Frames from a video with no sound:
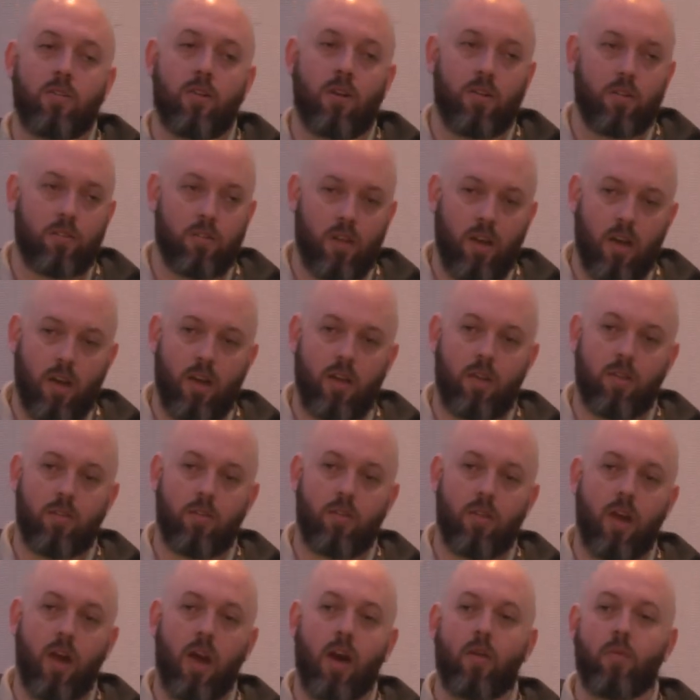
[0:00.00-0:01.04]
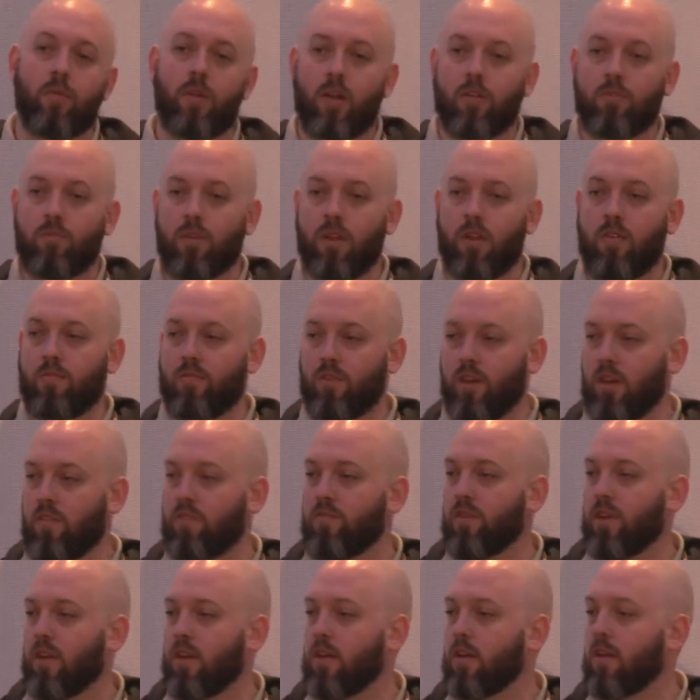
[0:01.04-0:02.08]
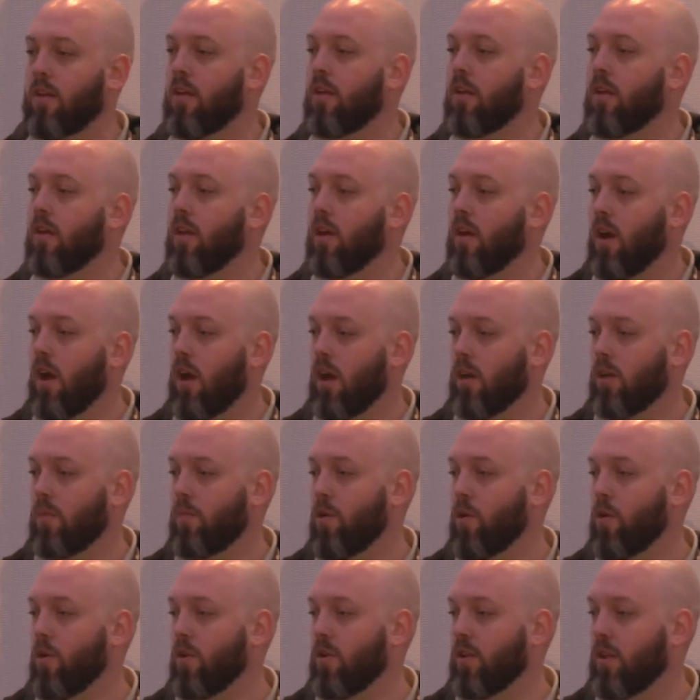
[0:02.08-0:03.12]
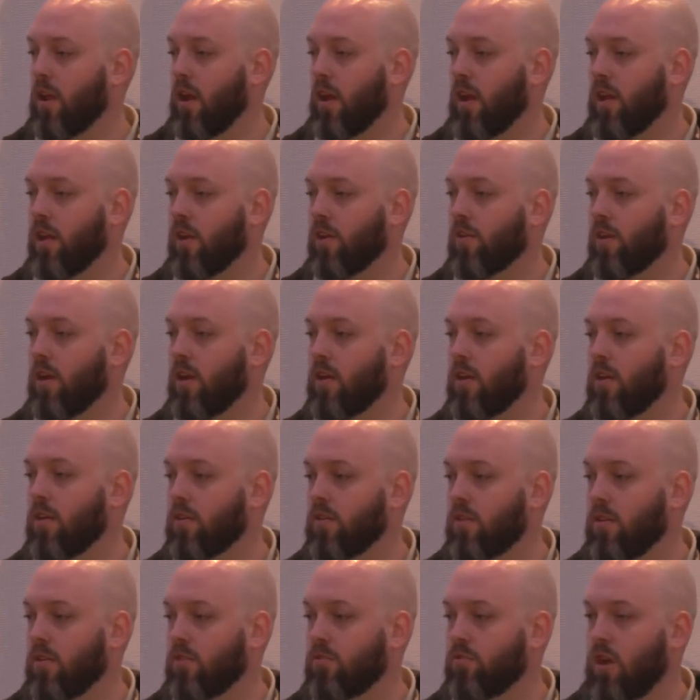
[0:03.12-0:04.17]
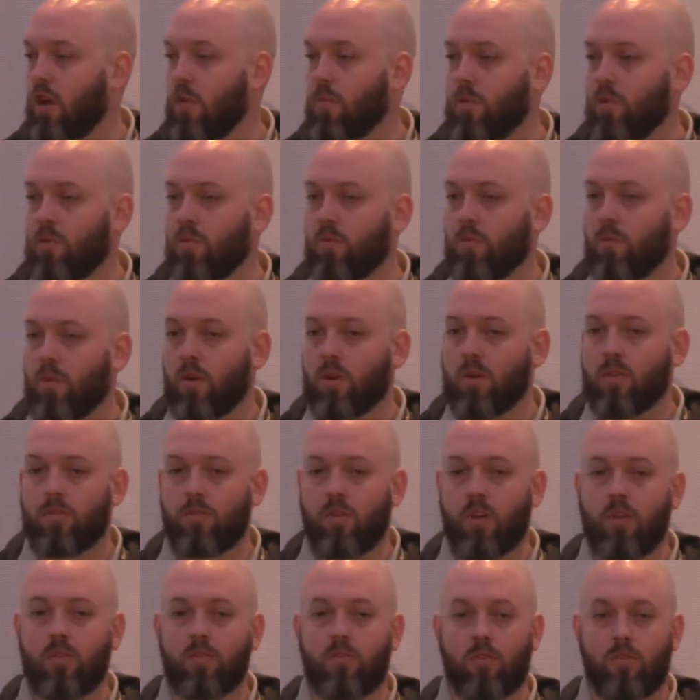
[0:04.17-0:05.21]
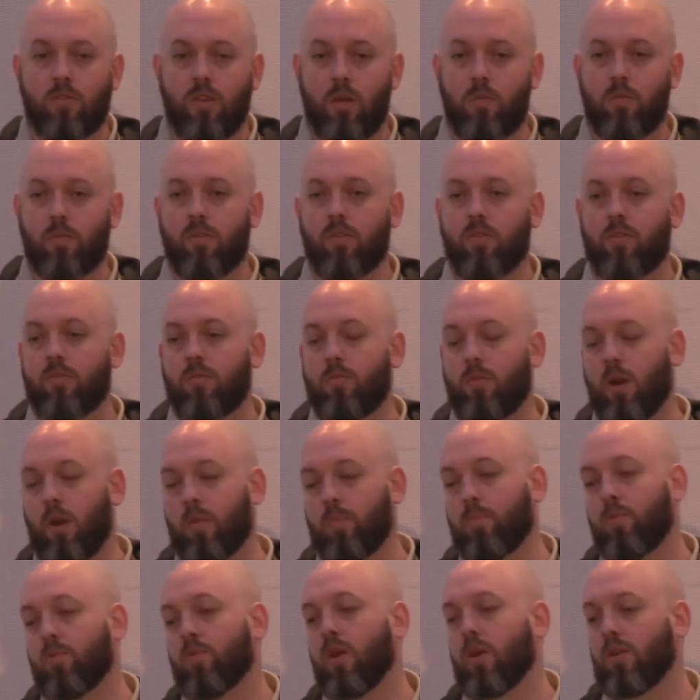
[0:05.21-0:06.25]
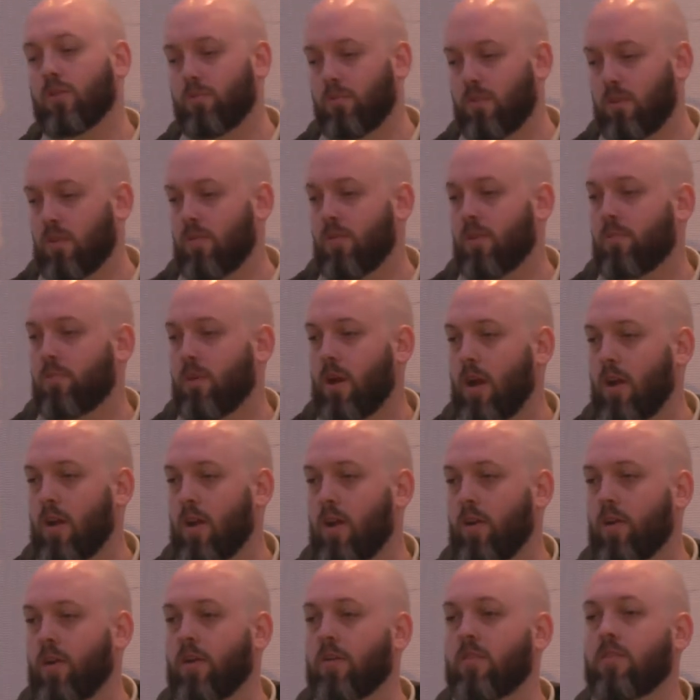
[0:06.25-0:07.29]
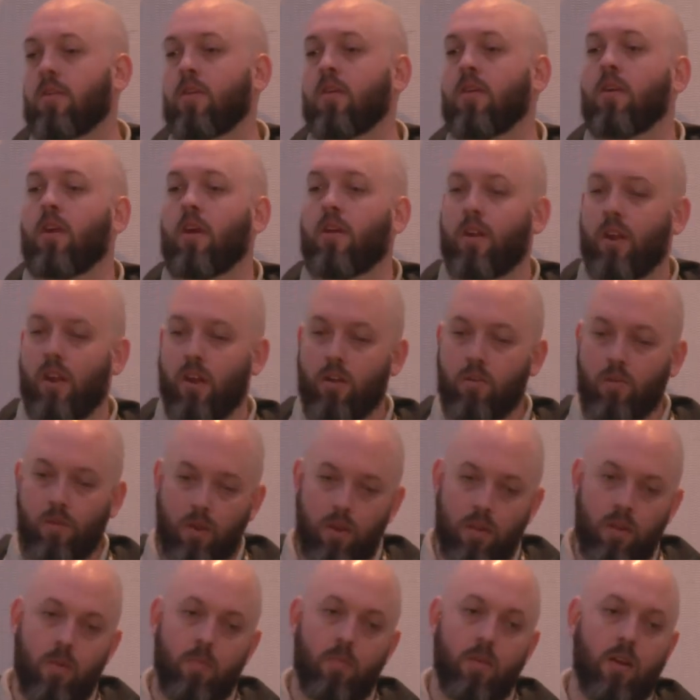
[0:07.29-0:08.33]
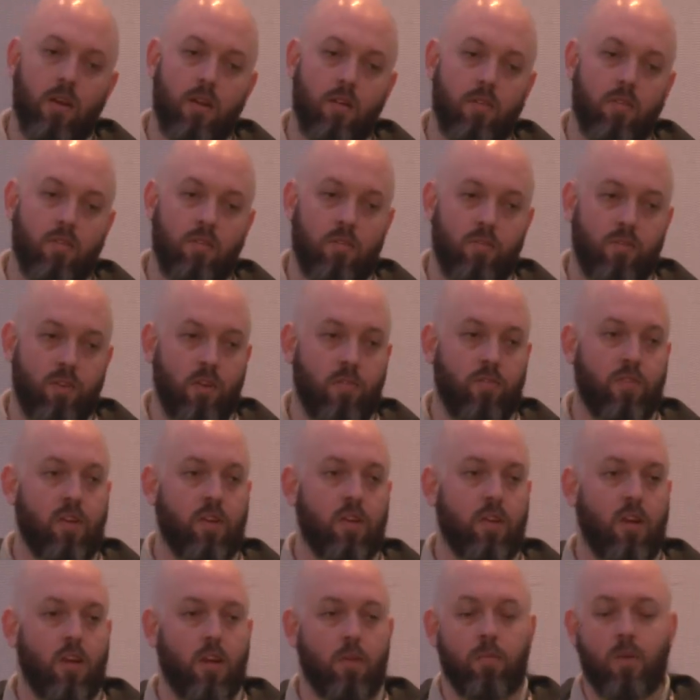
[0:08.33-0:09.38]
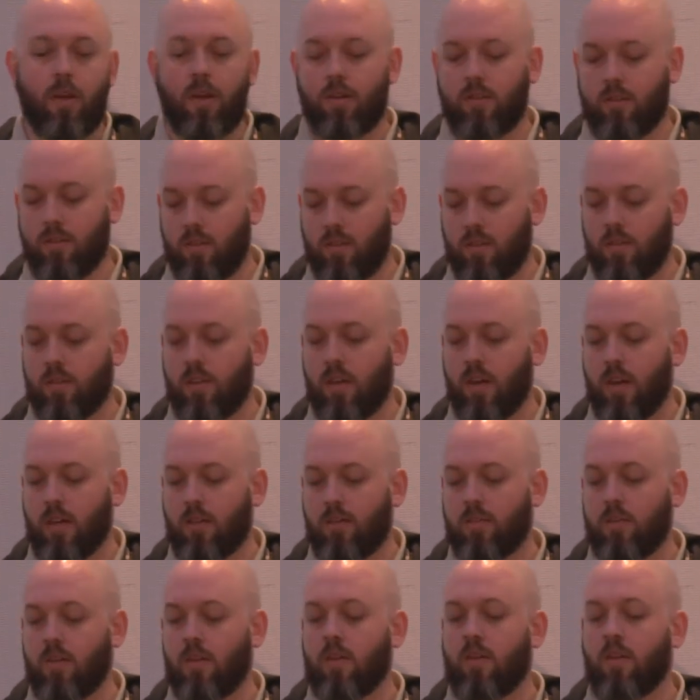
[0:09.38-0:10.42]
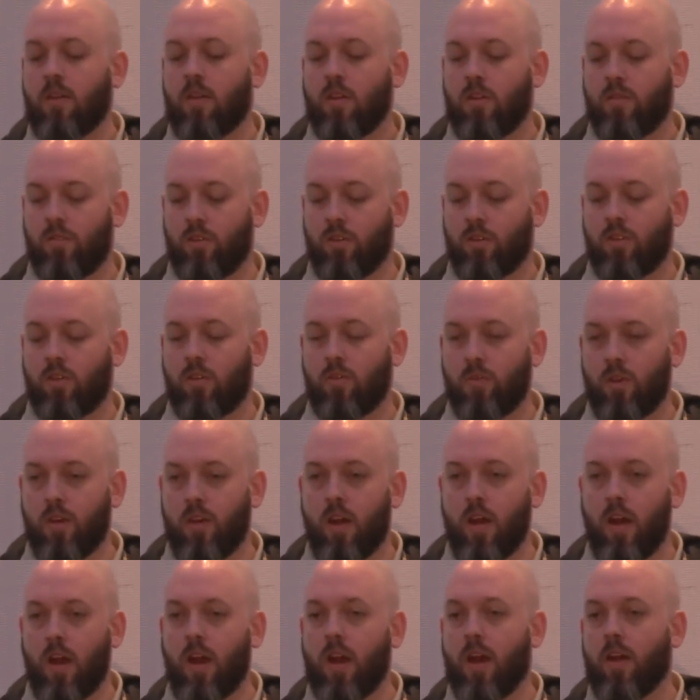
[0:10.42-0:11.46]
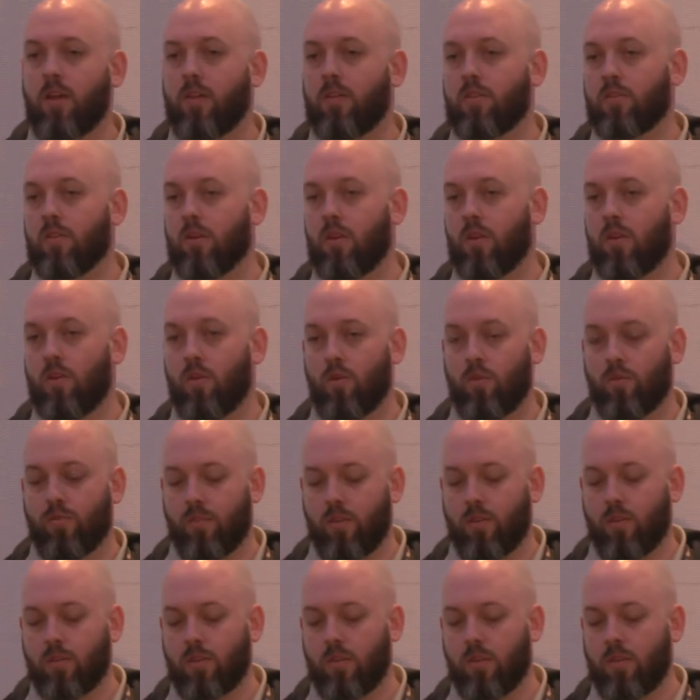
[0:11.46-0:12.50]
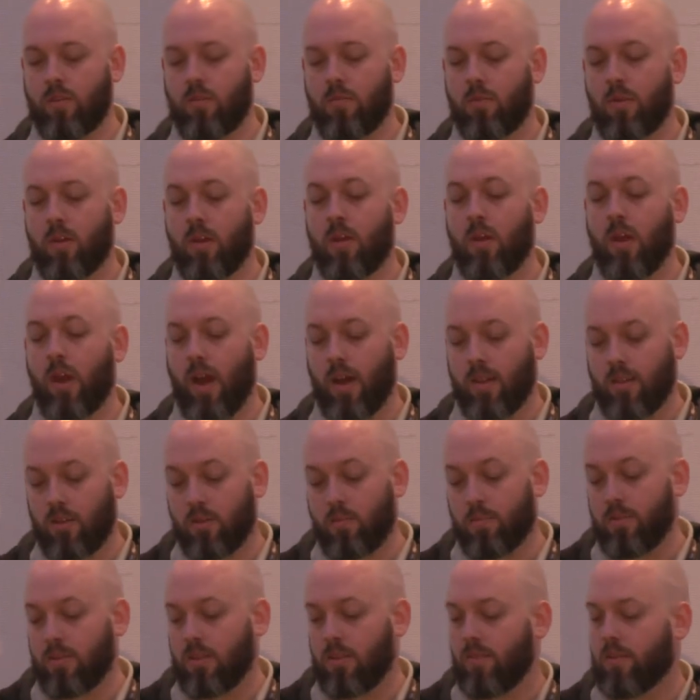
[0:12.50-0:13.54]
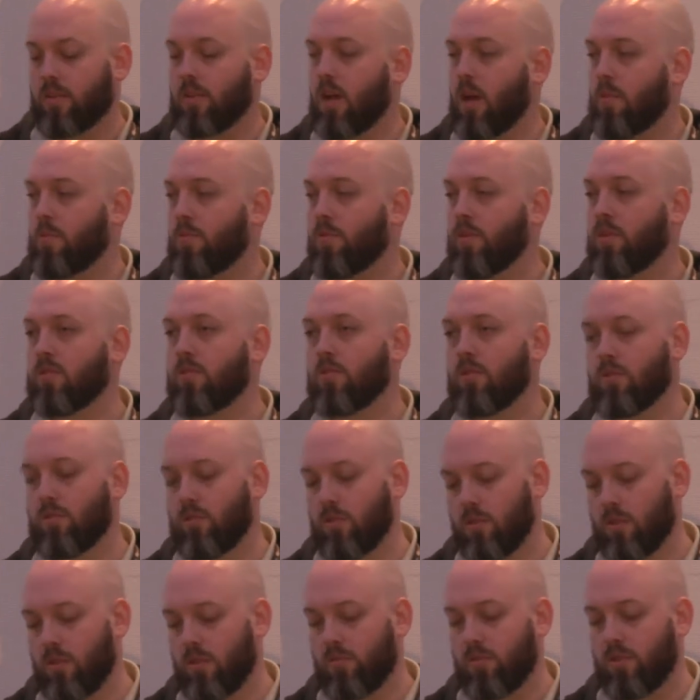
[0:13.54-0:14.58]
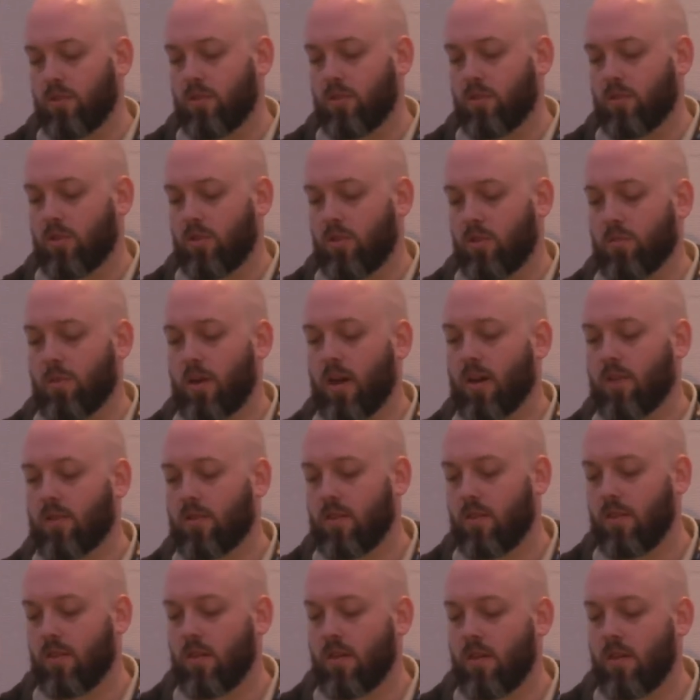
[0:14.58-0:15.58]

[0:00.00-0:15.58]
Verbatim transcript: Now you're saying, how do I do that? Well, that's where that vFeed uh, component that I integrated into the Trommel works, right? So I was able to I pull out specific binaries and I query them against the vFeed database. In this case, the version that we had is an old version at the specific time of research. So this research goes back to